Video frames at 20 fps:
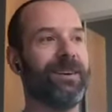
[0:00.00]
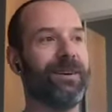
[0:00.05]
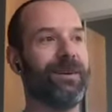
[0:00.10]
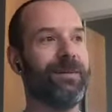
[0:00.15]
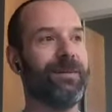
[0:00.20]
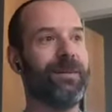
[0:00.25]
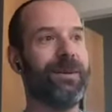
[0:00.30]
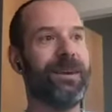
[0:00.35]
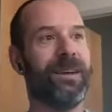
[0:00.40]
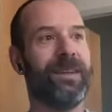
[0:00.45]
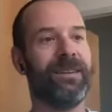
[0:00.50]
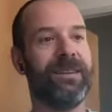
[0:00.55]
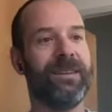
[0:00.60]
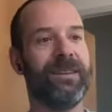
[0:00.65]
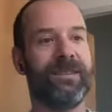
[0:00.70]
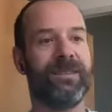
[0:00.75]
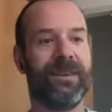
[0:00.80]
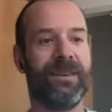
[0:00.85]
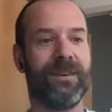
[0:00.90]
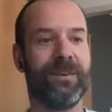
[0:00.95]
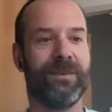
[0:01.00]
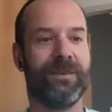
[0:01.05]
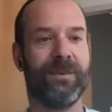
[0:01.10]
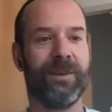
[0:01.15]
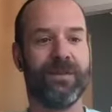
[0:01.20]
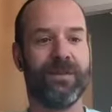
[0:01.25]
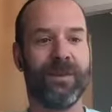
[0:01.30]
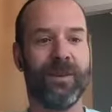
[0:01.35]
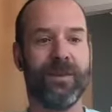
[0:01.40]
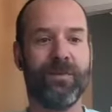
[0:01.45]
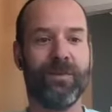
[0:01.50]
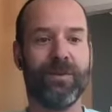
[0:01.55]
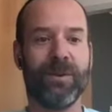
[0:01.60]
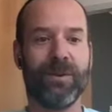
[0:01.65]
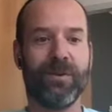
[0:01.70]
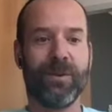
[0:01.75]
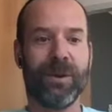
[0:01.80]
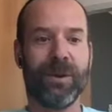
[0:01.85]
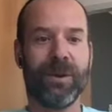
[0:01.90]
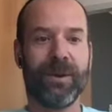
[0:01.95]
and I think set ourselves up
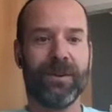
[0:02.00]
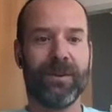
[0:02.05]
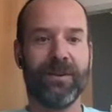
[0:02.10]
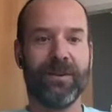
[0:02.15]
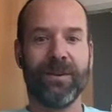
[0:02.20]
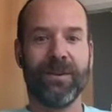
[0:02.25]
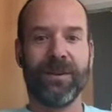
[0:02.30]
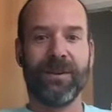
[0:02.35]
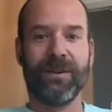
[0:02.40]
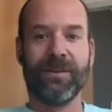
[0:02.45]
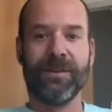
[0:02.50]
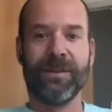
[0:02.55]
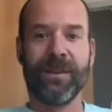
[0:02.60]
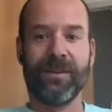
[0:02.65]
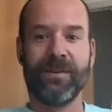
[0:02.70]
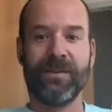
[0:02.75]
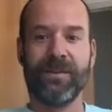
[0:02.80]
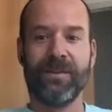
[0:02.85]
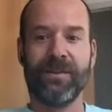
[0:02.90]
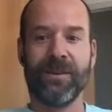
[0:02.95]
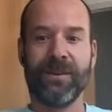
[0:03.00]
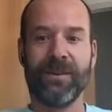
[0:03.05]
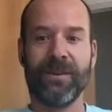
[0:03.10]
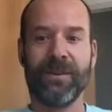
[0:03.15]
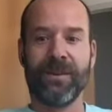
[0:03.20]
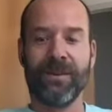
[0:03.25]
pretty well going into next year.